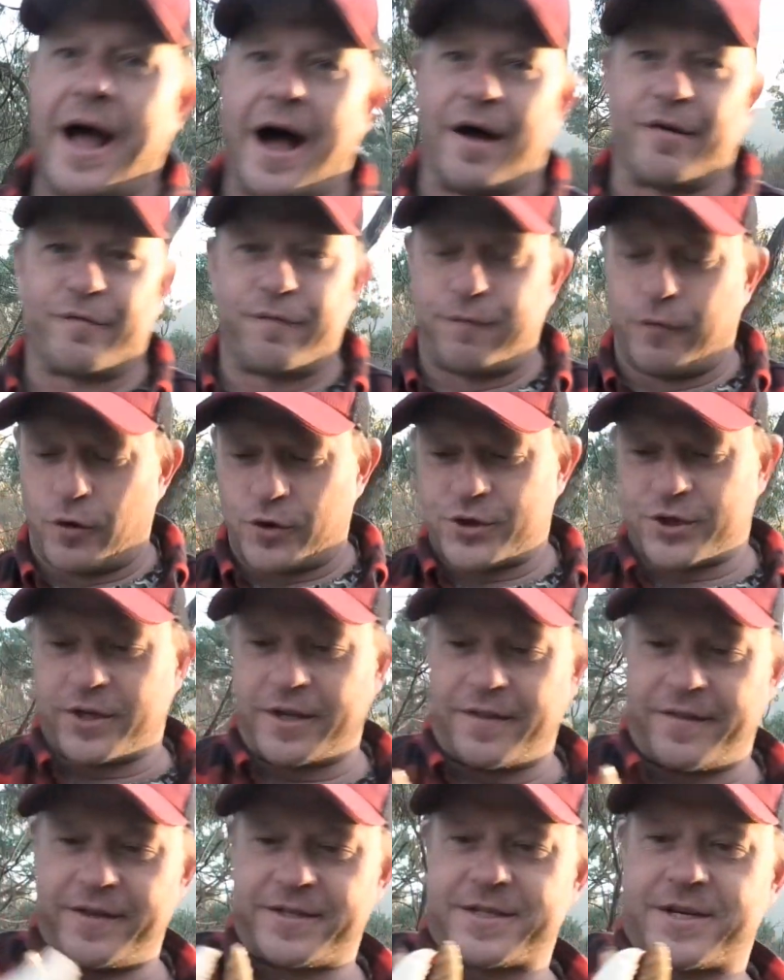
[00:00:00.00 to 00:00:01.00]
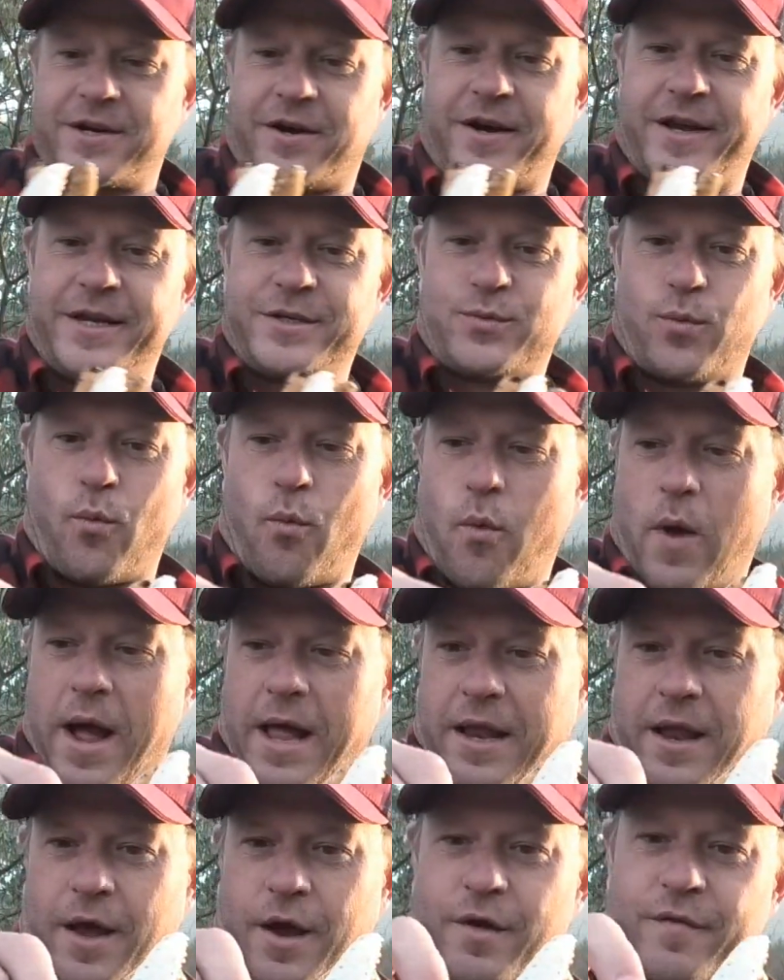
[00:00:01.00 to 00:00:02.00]
Unfortunately, this guy is
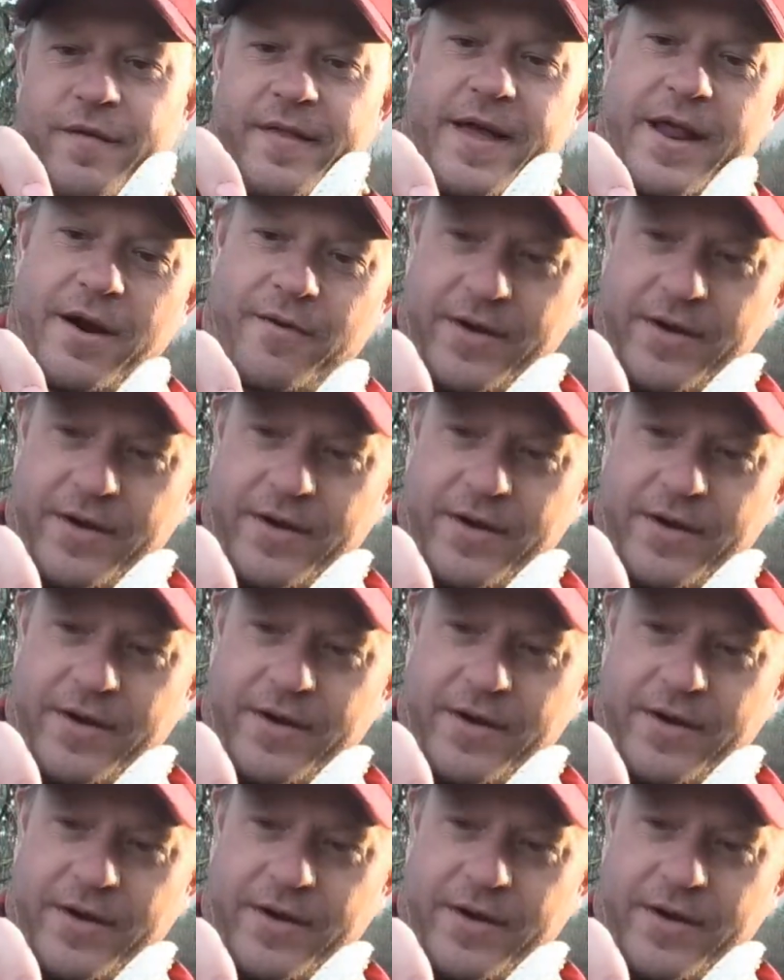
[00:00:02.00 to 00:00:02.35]
well over that.